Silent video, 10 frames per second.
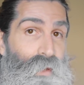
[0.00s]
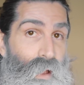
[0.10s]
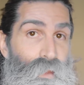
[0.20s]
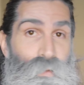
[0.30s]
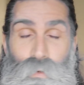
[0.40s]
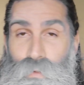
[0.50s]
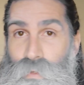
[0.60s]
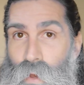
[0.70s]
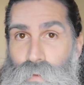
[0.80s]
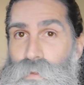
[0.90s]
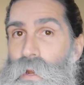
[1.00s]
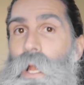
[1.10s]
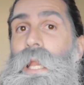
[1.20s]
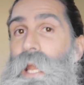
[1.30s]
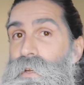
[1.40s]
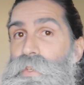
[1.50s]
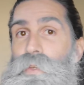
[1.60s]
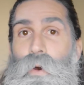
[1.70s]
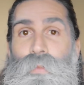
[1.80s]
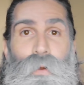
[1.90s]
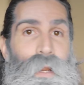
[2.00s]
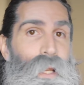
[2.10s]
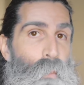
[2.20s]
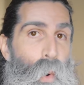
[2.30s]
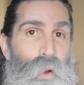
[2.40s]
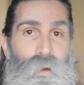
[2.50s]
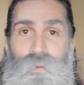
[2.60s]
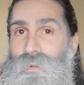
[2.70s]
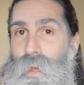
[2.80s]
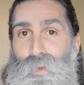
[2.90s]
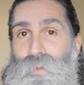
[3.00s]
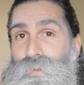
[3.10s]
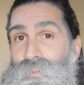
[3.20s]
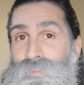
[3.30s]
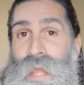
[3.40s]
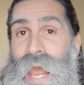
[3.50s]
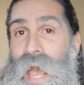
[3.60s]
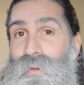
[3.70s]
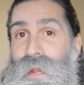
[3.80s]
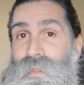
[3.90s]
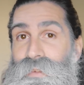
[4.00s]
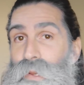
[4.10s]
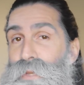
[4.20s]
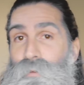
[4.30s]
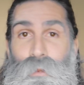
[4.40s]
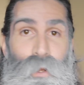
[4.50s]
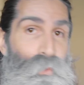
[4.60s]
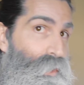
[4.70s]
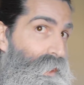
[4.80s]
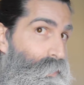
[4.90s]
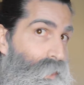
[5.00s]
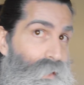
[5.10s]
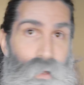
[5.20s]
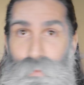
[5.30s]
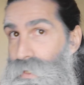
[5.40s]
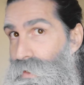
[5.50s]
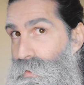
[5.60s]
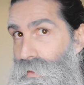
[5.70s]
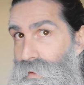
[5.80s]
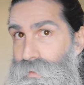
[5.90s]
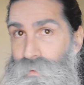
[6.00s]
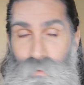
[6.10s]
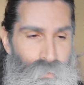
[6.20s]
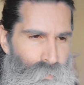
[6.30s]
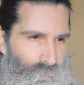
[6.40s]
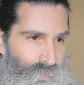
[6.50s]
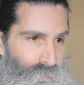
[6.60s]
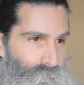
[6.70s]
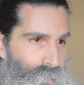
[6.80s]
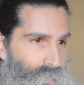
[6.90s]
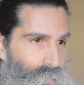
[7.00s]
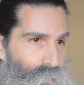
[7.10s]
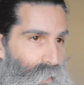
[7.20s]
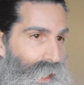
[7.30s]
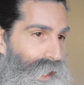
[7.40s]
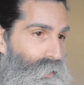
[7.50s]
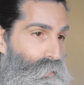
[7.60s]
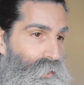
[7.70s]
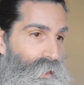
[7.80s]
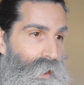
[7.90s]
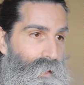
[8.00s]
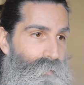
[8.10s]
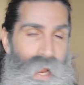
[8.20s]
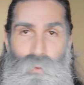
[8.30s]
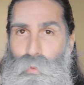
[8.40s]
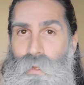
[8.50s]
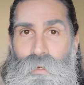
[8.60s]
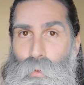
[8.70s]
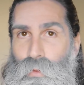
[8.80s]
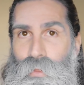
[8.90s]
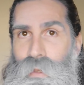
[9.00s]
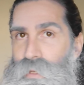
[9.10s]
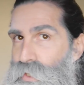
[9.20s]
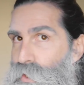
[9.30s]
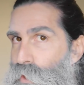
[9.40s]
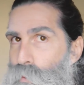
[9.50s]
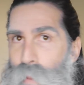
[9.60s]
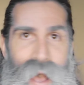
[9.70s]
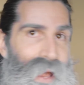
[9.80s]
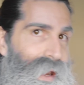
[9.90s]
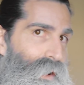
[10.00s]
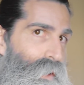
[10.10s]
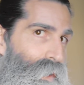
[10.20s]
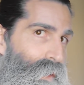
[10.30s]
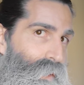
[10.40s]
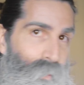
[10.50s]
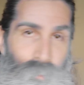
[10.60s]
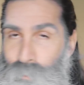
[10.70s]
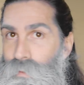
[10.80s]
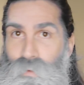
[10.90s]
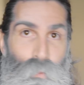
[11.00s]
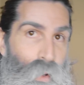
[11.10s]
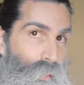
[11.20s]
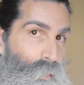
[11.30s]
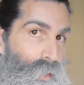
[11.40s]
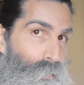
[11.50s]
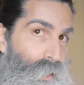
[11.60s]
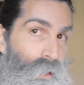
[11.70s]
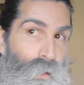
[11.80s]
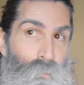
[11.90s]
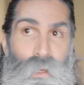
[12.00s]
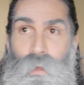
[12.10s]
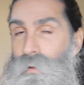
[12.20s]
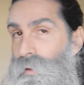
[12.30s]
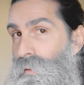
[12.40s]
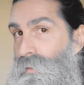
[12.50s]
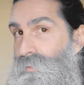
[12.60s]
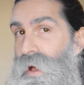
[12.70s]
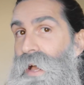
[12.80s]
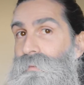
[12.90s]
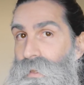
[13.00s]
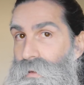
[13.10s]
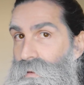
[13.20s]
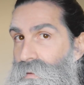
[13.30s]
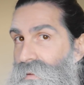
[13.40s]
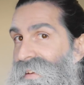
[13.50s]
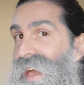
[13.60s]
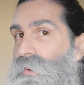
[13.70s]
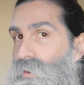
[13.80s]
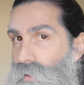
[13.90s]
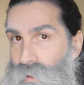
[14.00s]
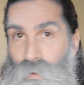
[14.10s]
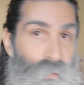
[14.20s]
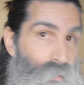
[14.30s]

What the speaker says: done this yourselves, let us know if there are any pointers, because I'm just having at this. I'm definitely a rookie when it comes to doing this. But I really don't think it's too bad at all. This will probably be me in 5 years naturally.